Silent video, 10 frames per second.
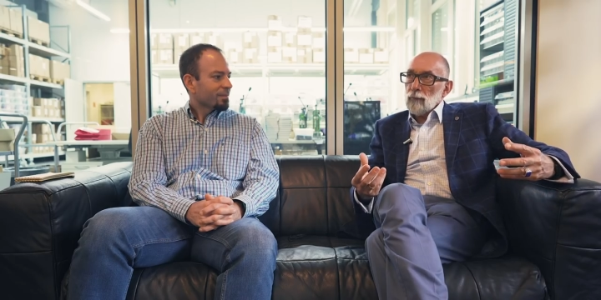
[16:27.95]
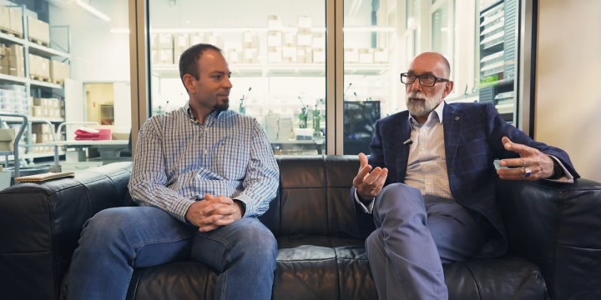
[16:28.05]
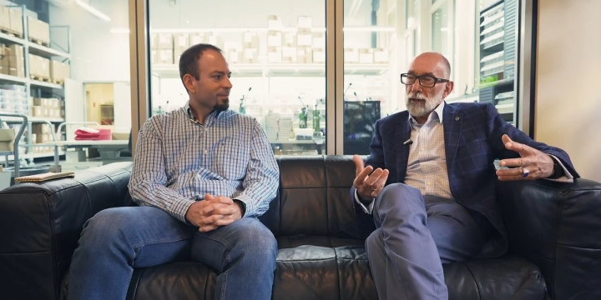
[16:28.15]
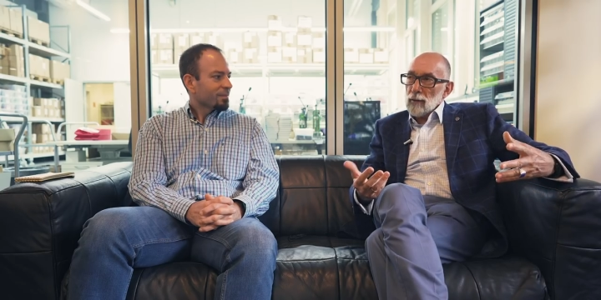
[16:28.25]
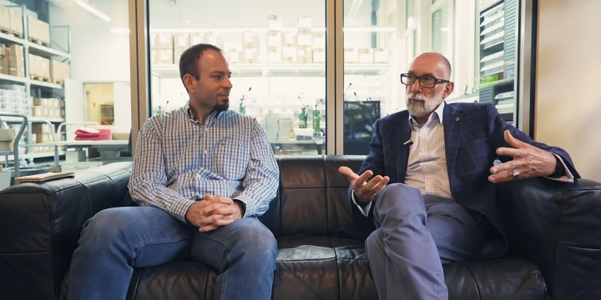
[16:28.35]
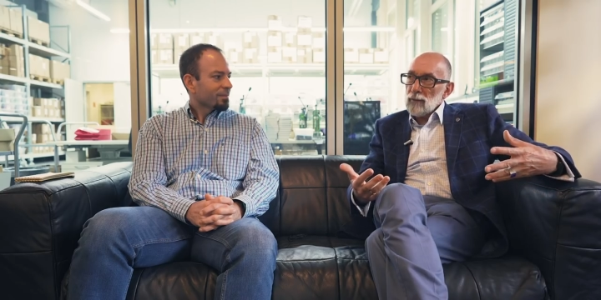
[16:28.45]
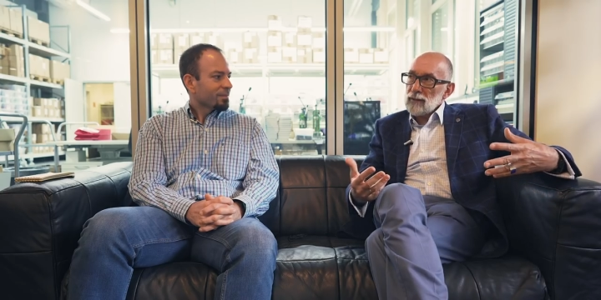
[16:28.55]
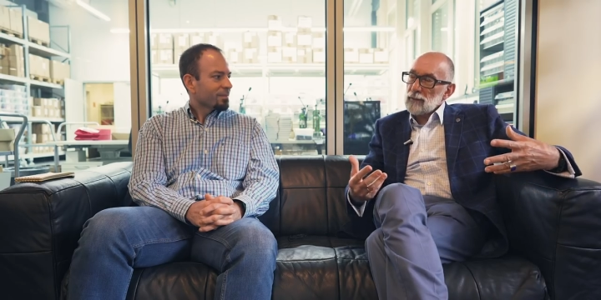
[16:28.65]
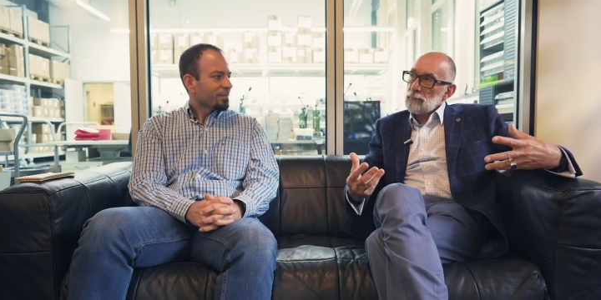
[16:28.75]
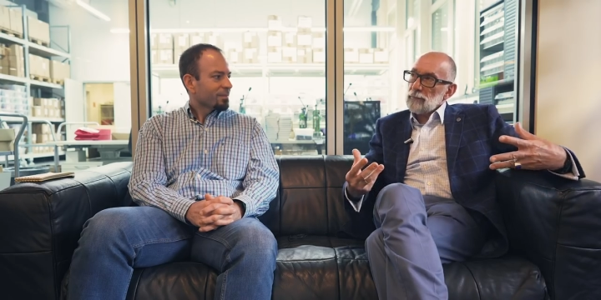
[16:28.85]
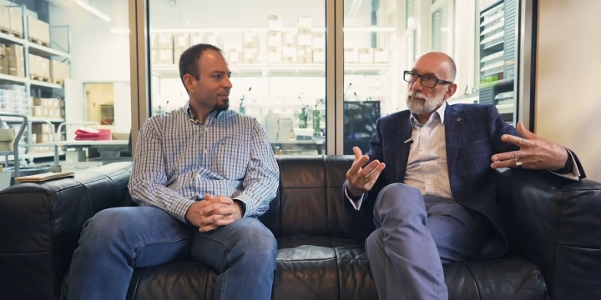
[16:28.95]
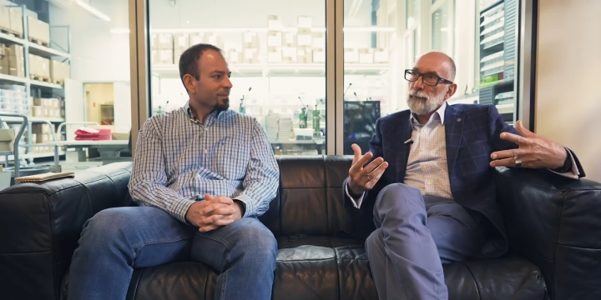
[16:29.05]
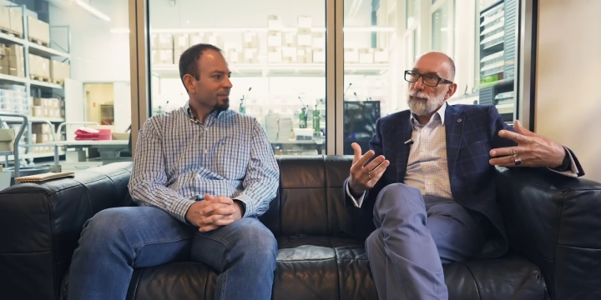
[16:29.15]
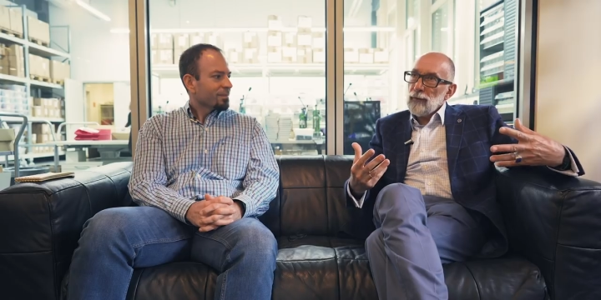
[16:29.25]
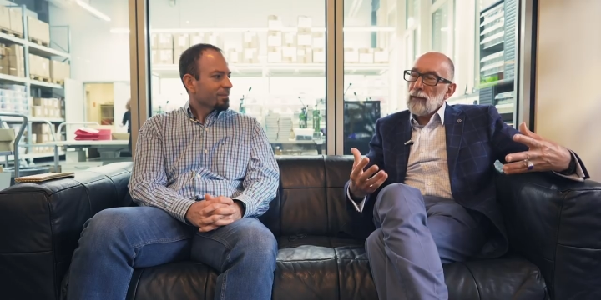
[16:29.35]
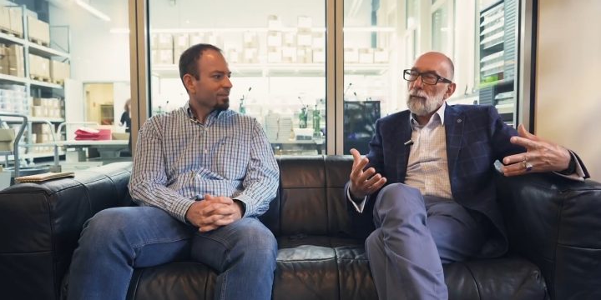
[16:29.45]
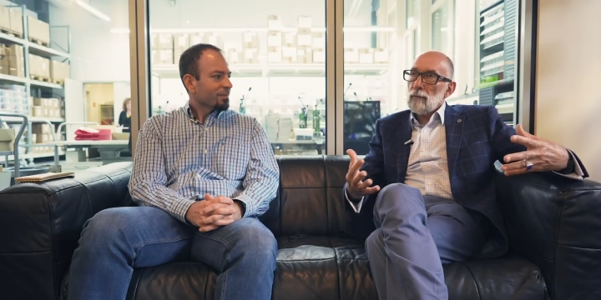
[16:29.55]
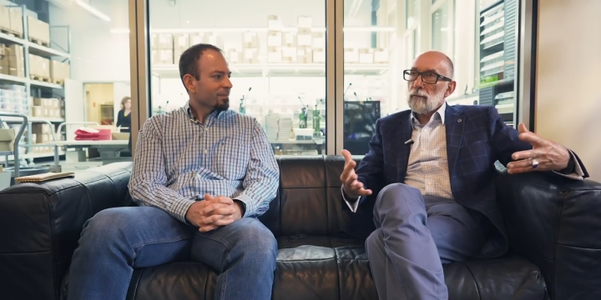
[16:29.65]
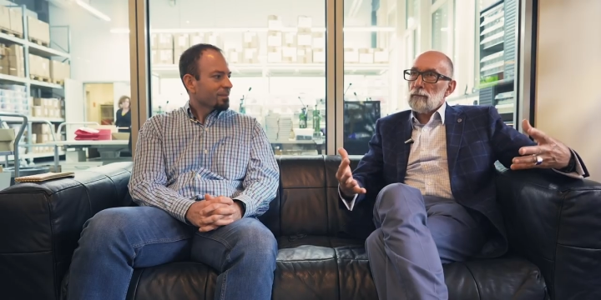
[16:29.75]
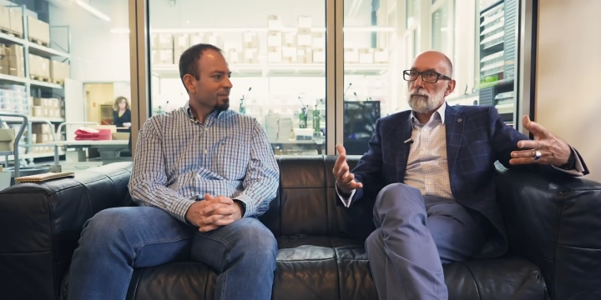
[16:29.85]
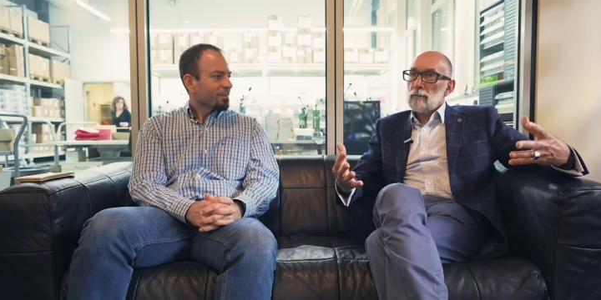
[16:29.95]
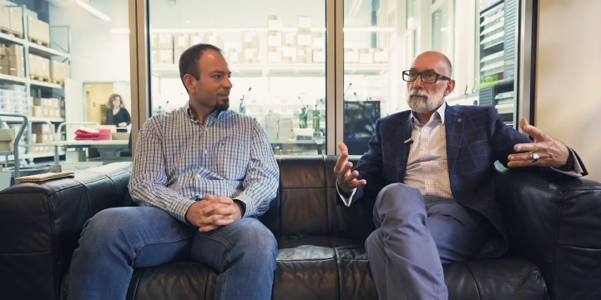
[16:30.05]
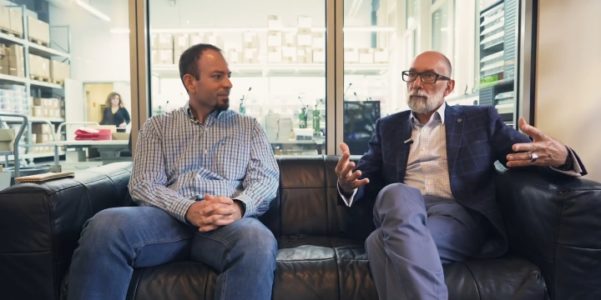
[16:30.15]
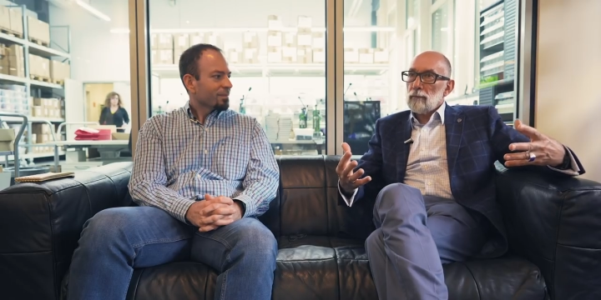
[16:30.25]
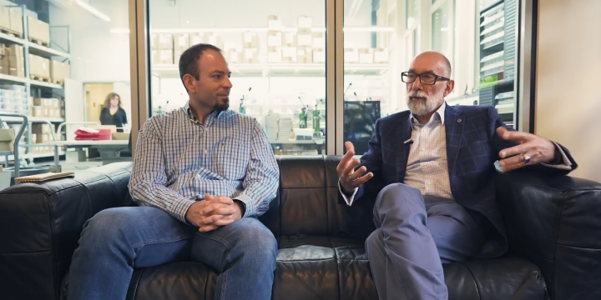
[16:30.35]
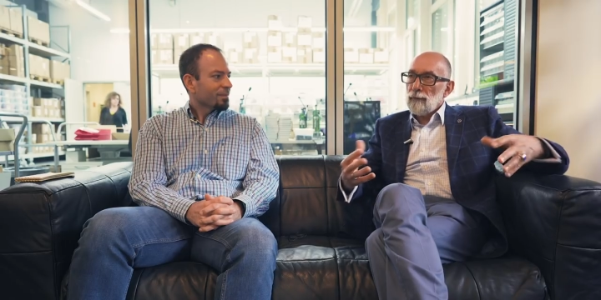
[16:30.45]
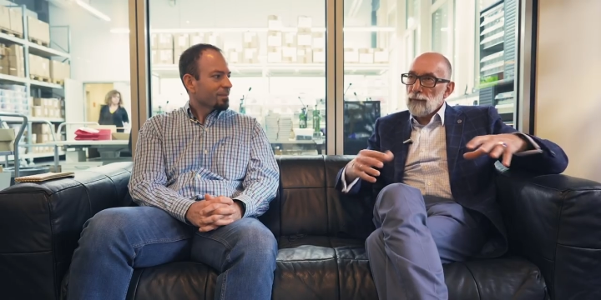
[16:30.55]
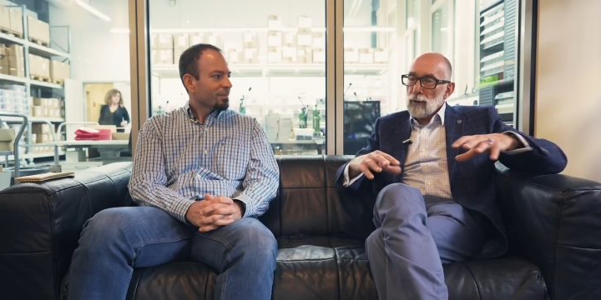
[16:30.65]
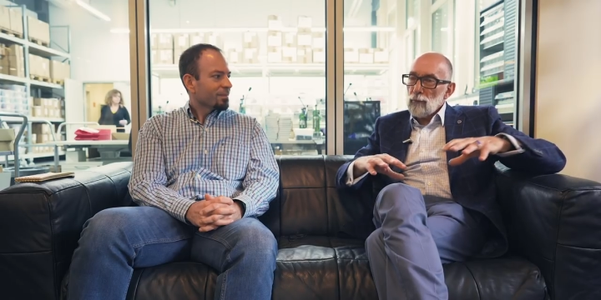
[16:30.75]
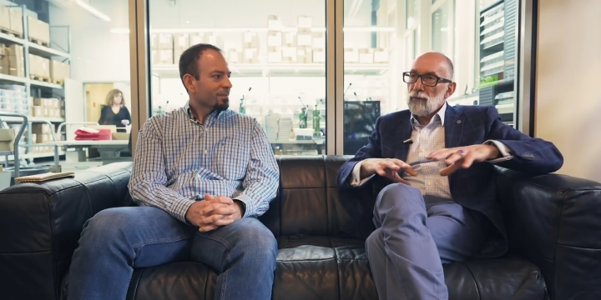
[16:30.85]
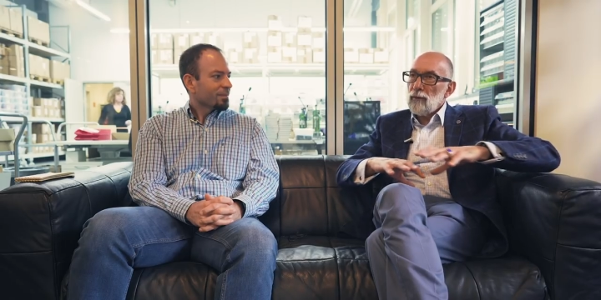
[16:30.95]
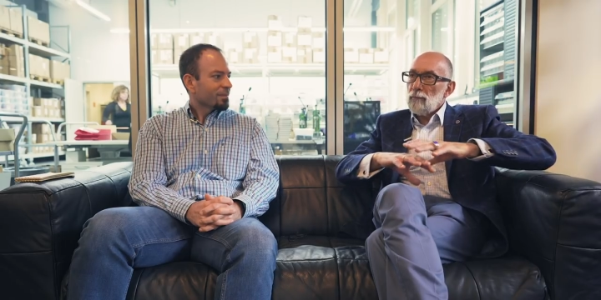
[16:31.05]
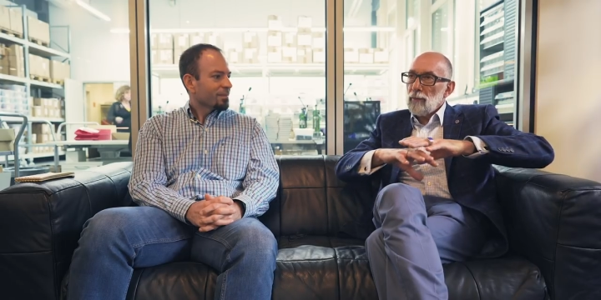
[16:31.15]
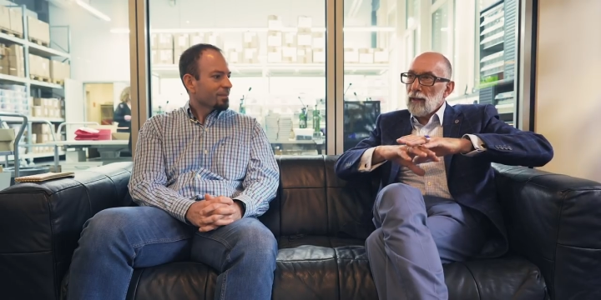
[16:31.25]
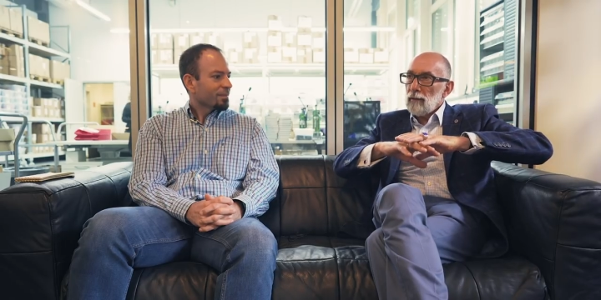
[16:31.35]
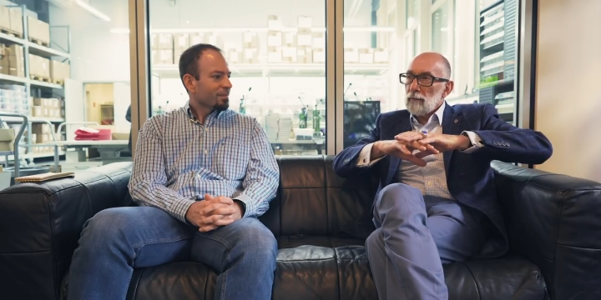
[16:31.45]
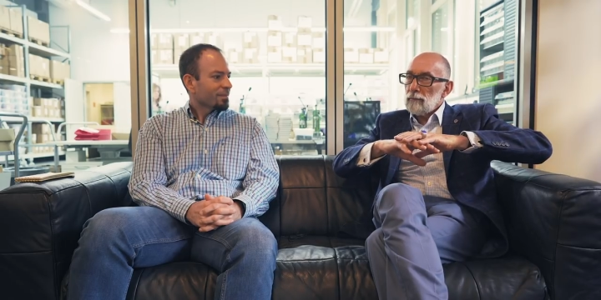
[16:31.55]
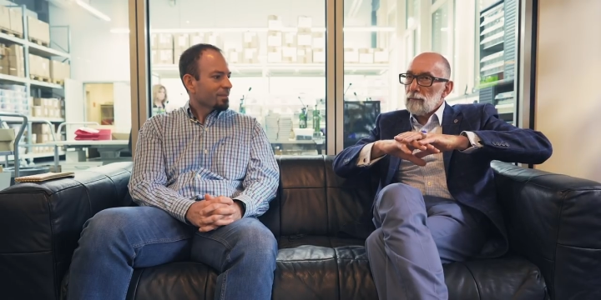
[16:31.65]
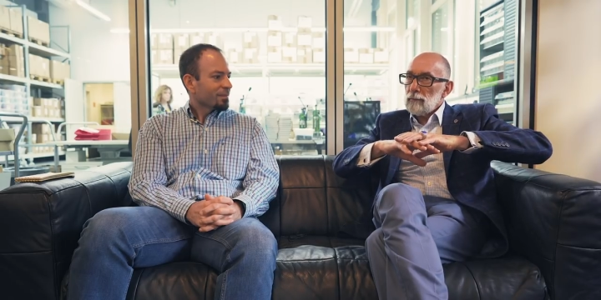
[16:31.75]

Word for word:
Speaker 1: what I always feel, the fountain pen